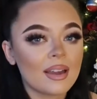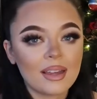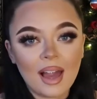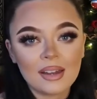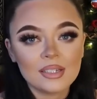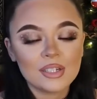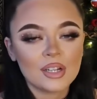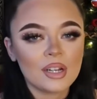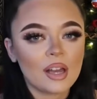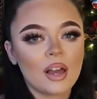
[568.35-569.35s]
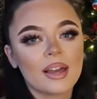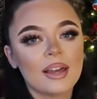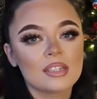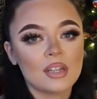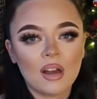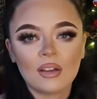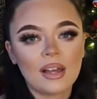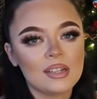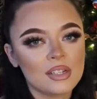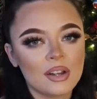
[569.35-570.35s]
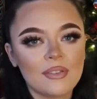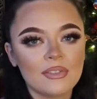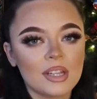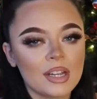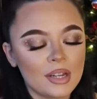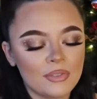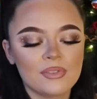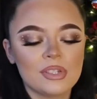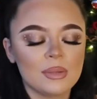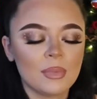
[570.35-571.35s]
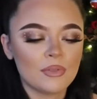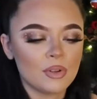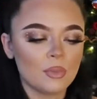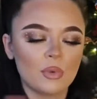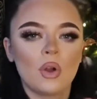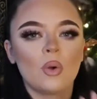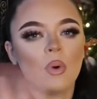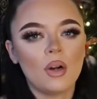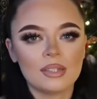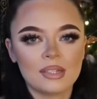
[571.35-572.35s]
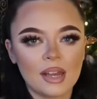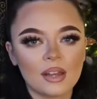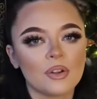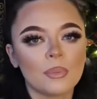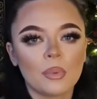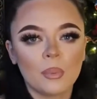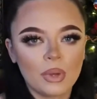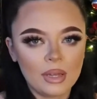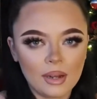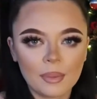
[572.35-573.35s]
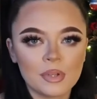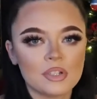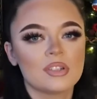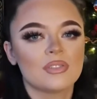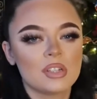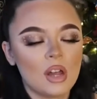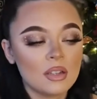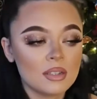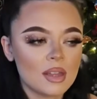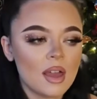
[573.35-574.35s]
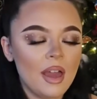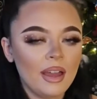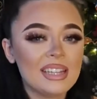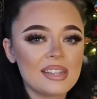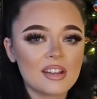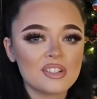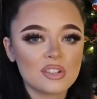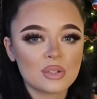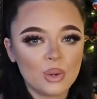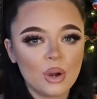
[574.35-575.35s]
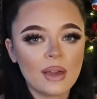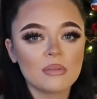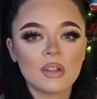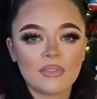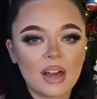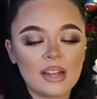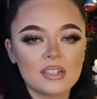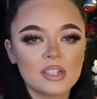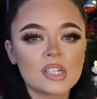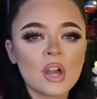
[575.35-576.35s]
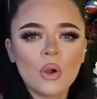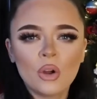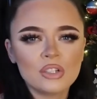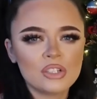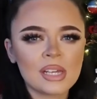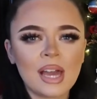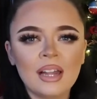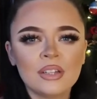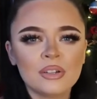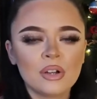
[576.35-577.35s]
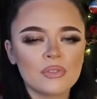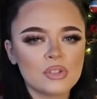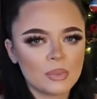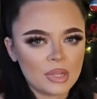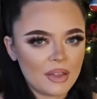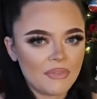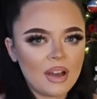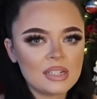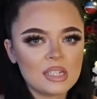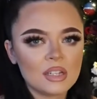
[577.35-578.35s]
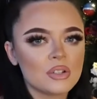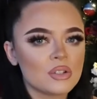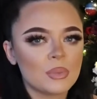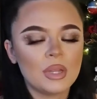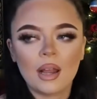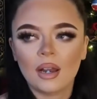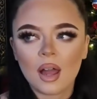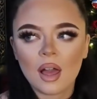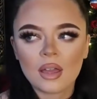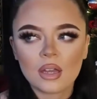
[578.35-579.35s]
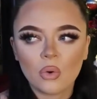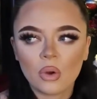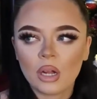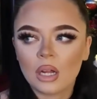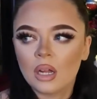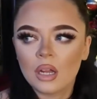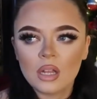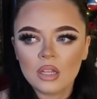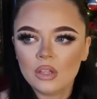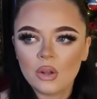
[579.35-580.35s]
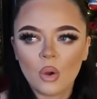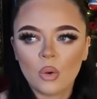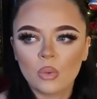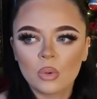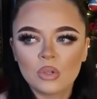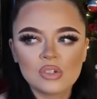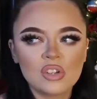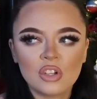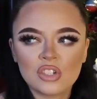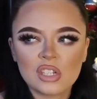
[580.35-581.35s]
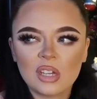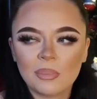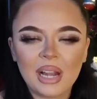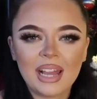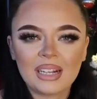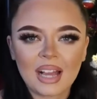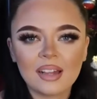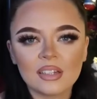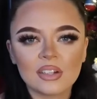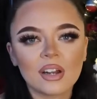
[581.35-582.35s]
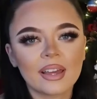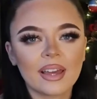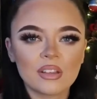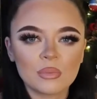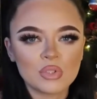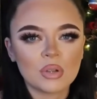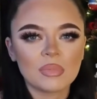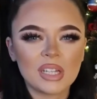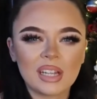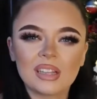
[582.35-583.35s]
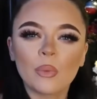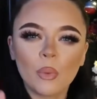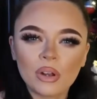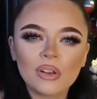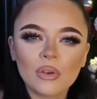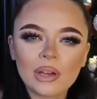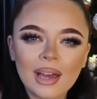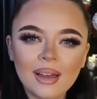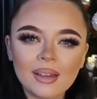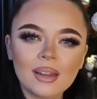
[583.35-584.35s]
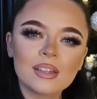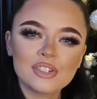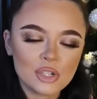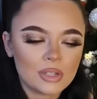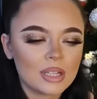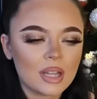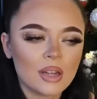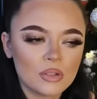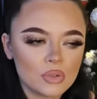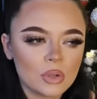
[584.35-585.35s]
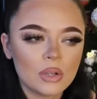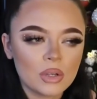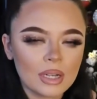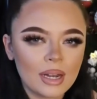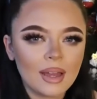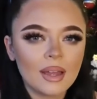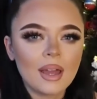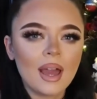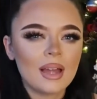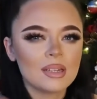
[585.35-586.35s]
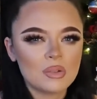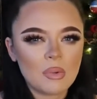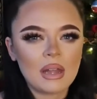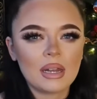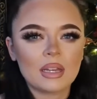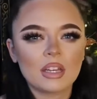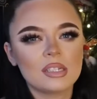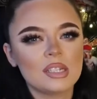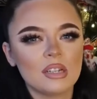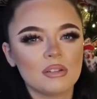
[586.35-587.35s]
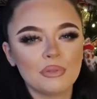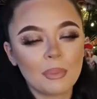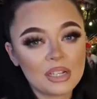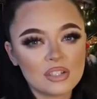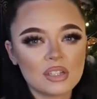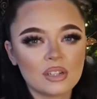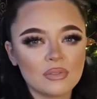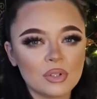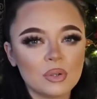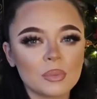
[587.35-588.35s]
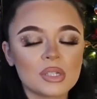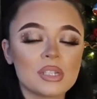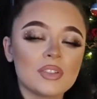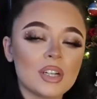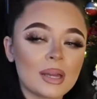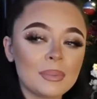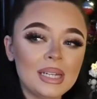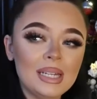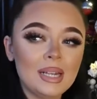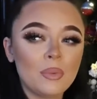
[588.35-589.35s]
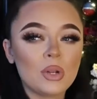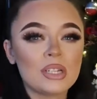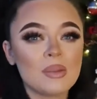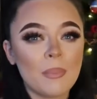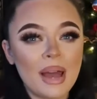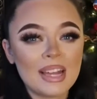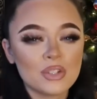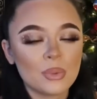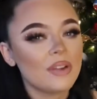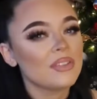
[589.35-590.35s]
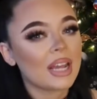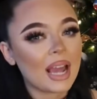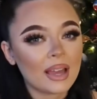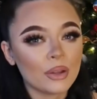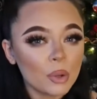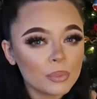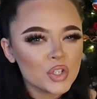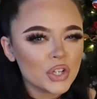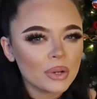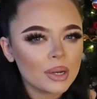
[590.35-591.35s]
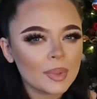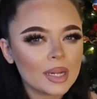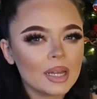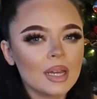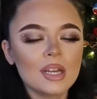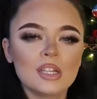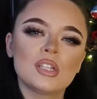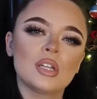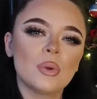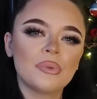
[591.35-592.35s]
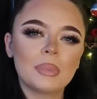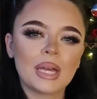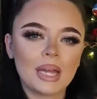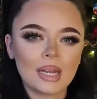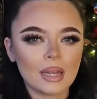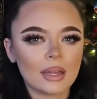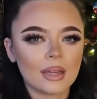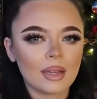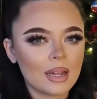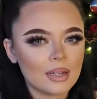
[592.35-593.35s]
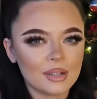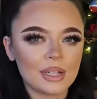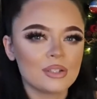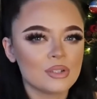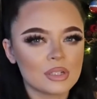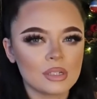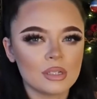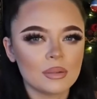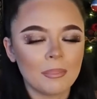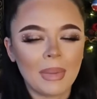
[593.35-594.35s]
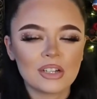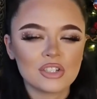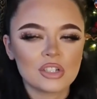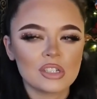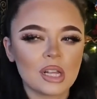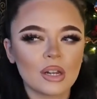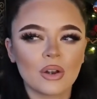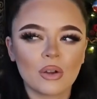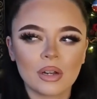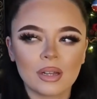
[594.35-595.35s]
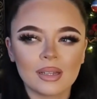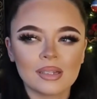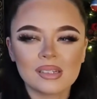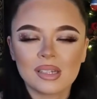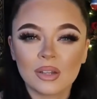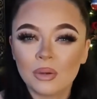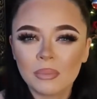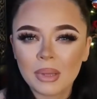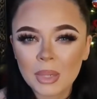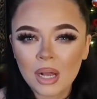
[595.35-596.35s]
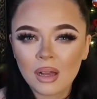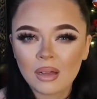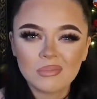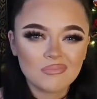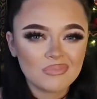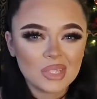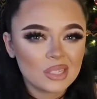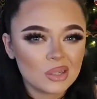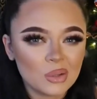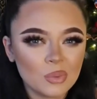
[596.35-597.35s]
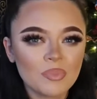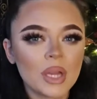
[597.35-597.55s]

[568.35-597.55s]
A calendar, like I get a slot calendar every year. If you've seen my room, one whole wall is taken up with like pictures of slots. It's actually just cutouts of calendars, or just a calendar of someone they fancy or someone they like, or you know, not just a plain calendar. Like, get them something that they want to look at, like, you know, that they'll enjoy looking at. And as well, like, consider if it matches their room, because if they're like me, they'd want it to match wherever they hang it up, do you know what I mean? So you don't want to be getting like a calendar that doesn't match, because then they're not gonna stick it up. Maybe not, I don't know.